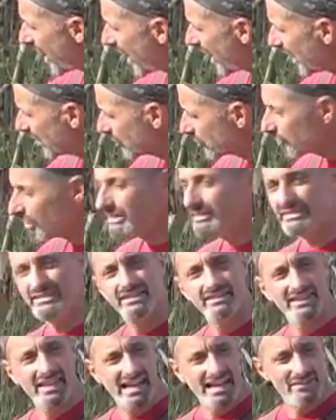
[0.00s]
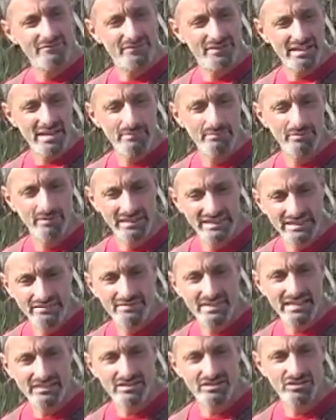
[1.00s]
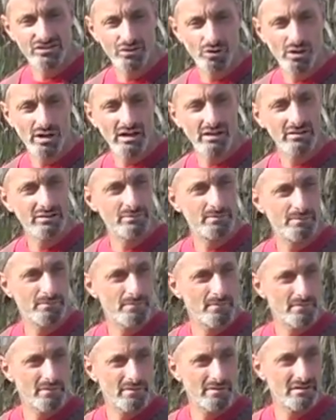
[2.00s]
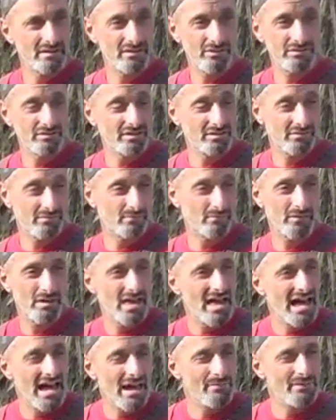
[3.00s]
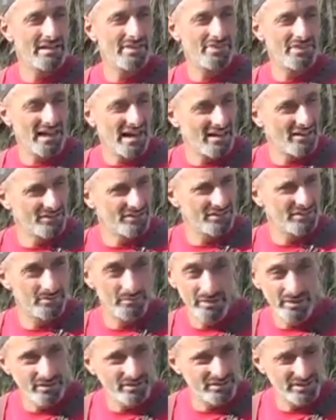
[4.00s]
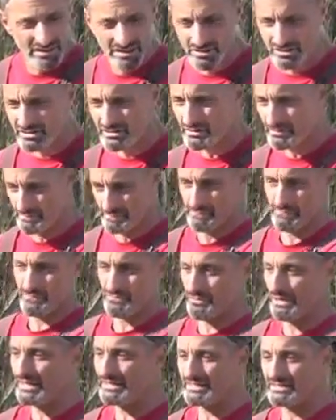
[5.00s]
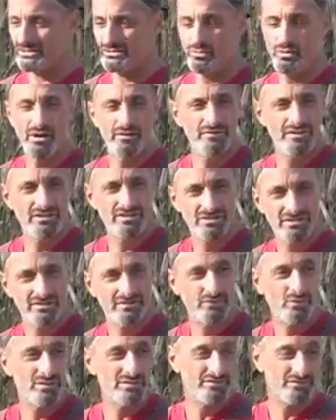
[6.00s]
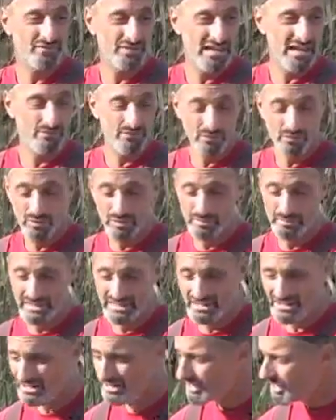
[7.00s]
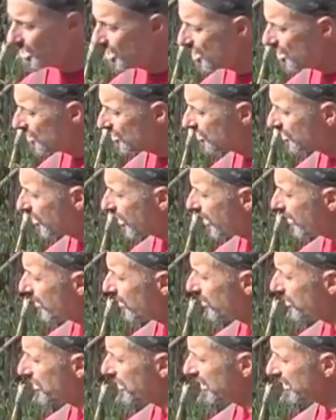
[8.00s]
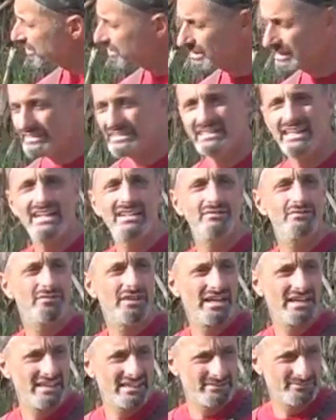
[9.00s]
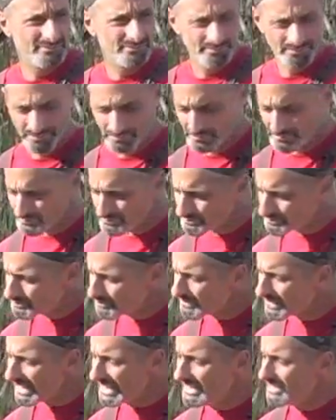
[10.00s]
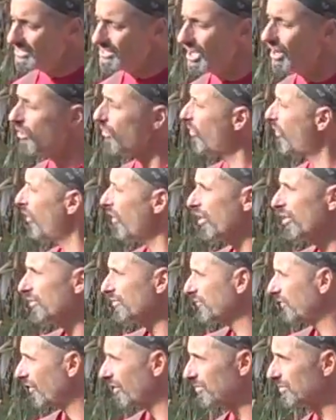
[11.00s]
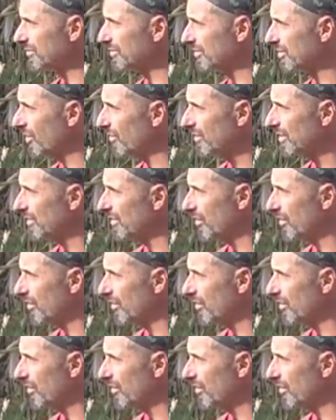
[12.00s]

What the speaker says: I trust in life, and I believe that the soil, you know, took how many thousands, millions of years to create this 12 inches. If it wasn't for that, we wouldn't be here. So my whole thing is, let's not invade it. And you know, all the farmers are going to